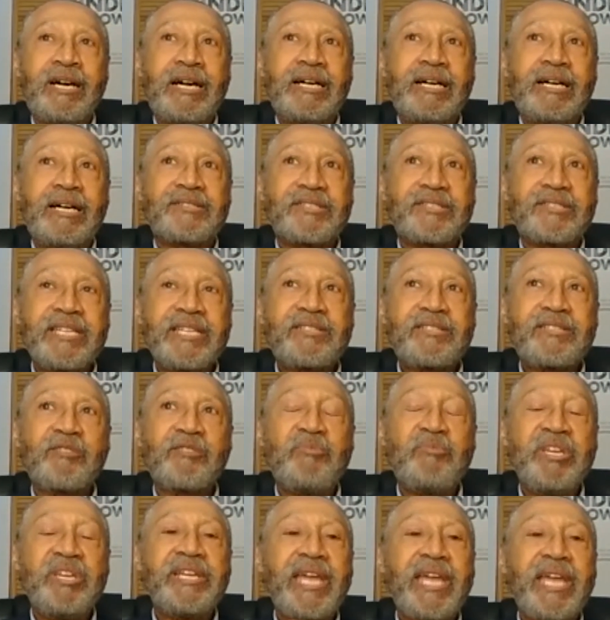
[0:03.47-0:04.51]
sense of
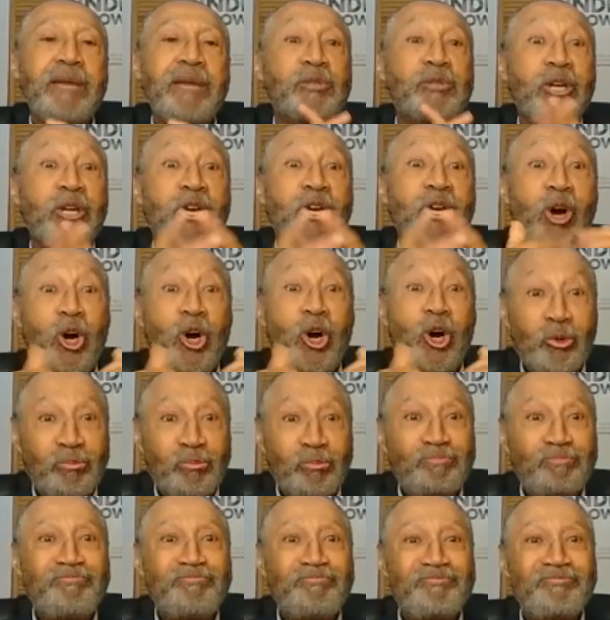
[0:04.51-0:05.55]
being able to go home,
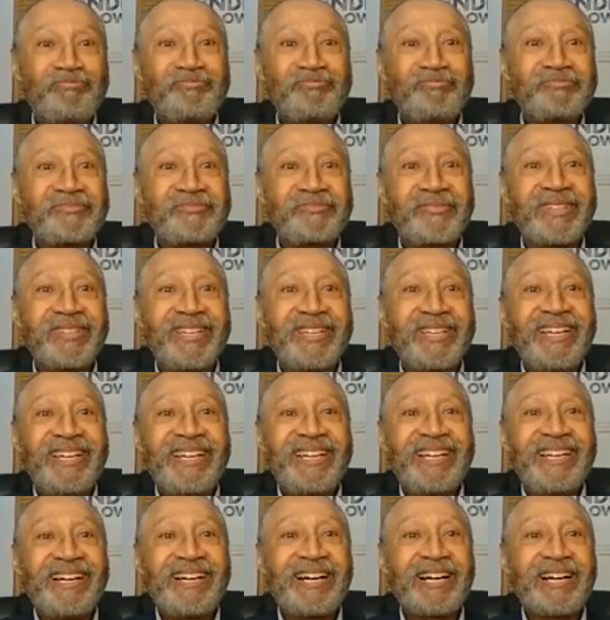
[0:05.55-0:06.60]

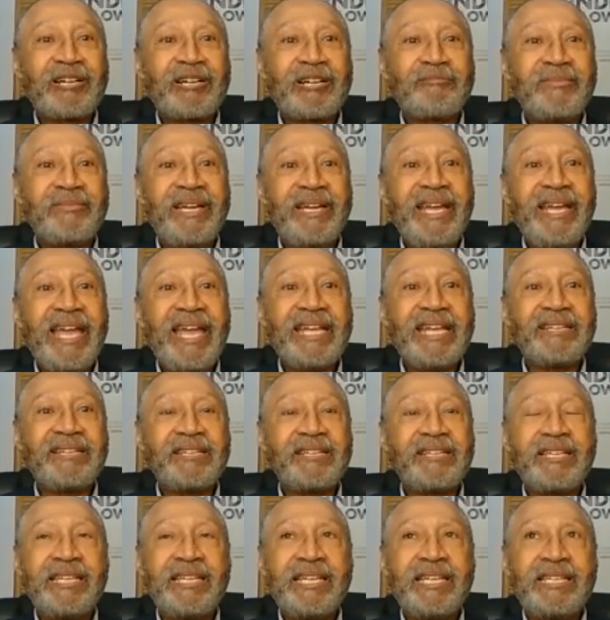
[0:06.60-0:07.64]
and
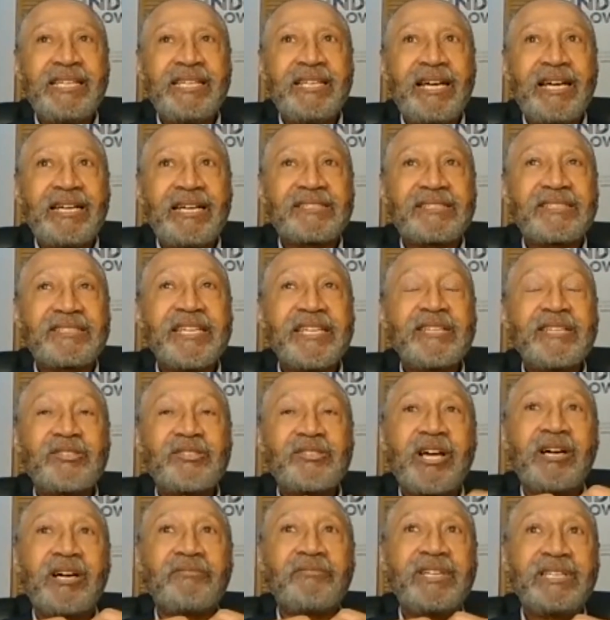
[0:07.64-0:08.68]
a sense
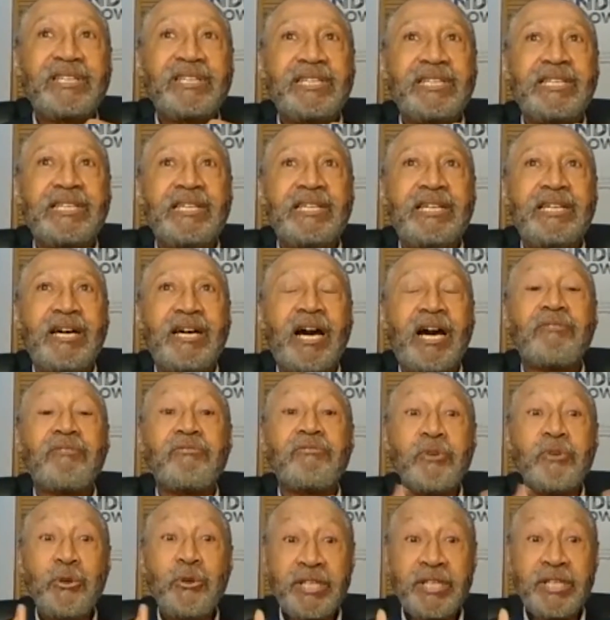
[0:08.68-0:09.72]
of
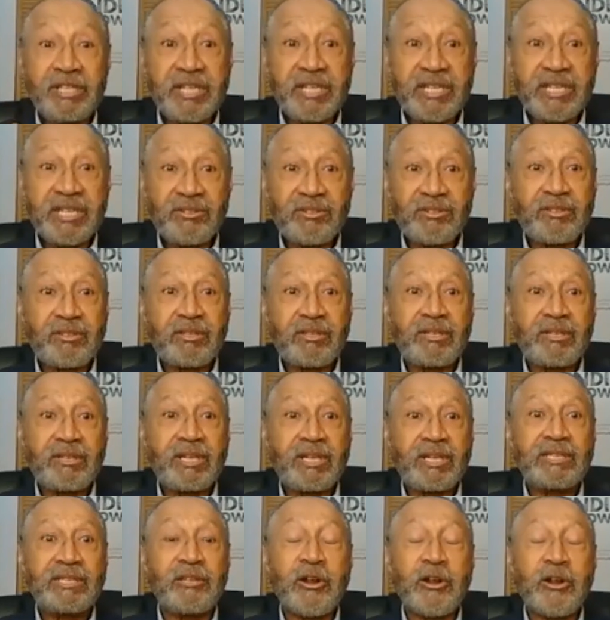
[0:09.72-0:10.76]
rootedness,
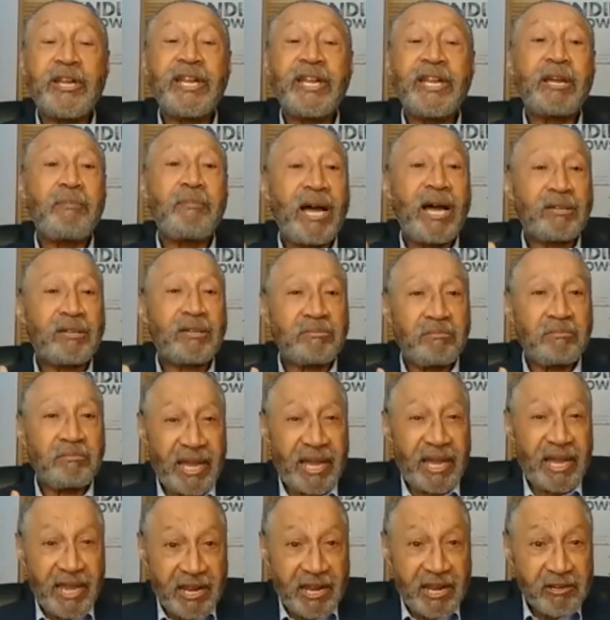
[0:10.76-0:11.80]
learning about my
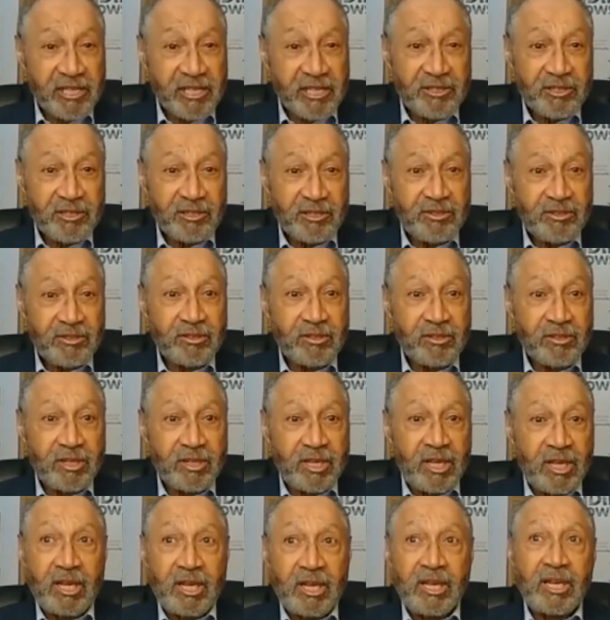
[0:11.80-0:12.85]
heritage.
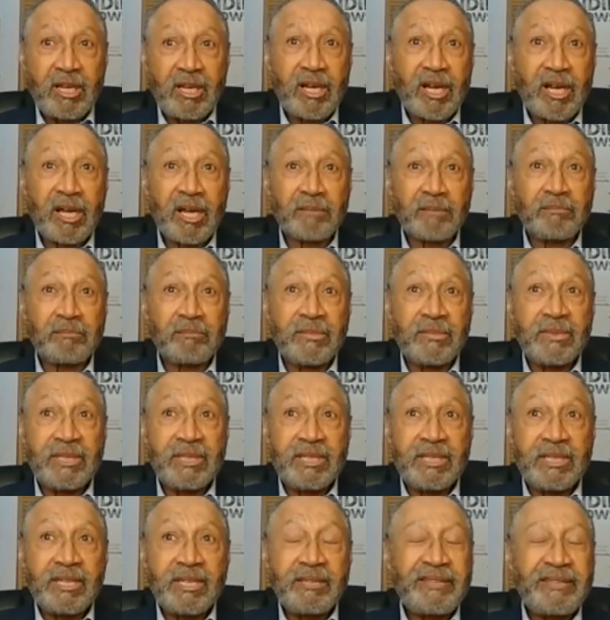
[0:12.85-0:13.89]

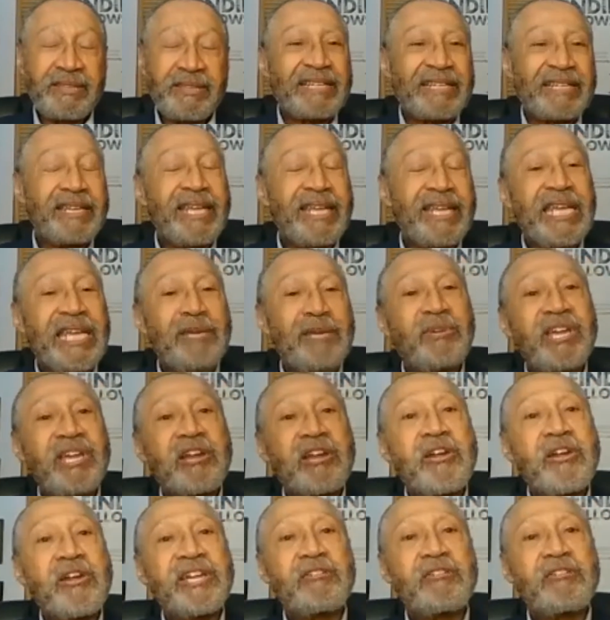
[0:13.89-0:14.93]
That name,
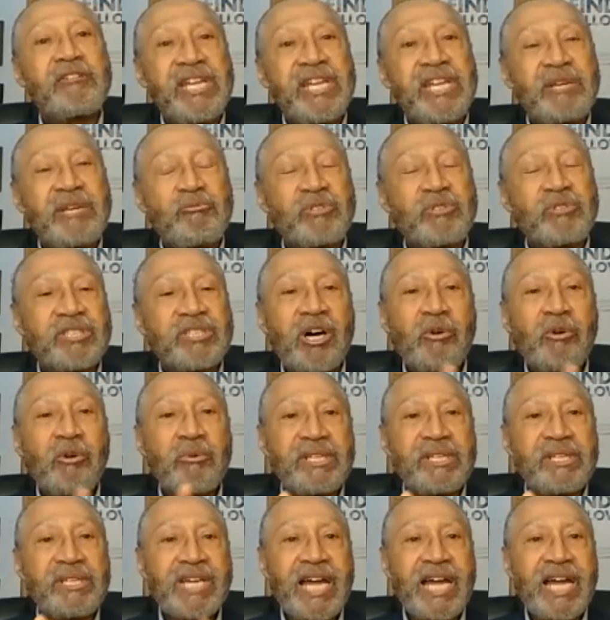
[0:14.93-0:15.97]
Gary Green, was
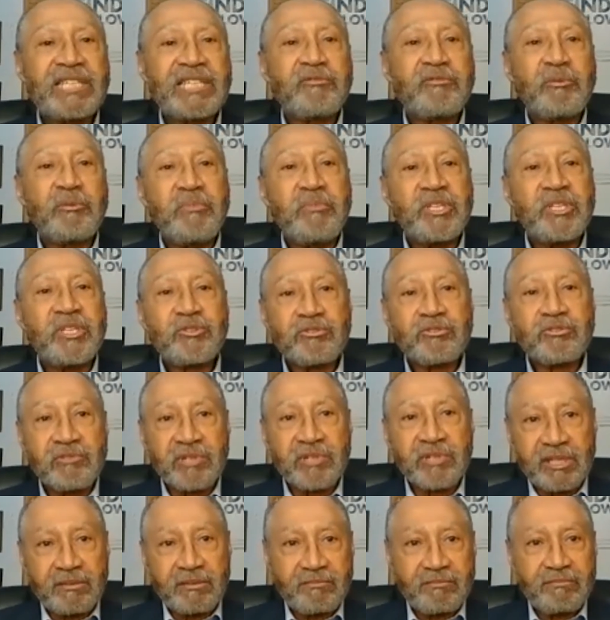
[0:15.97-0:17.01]
always kind of a
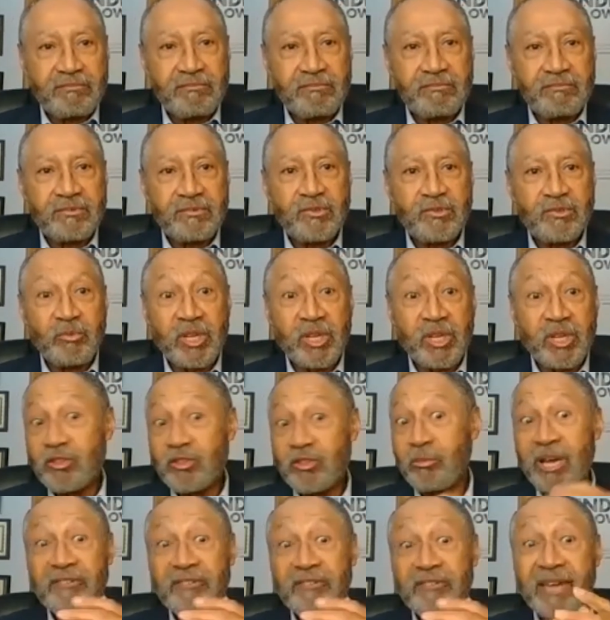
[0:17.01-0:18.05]
mystery to me, to
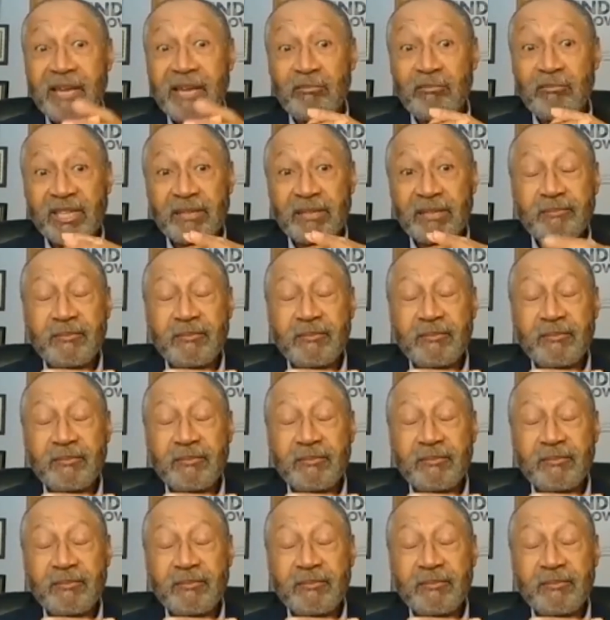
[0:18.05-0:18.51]
my family.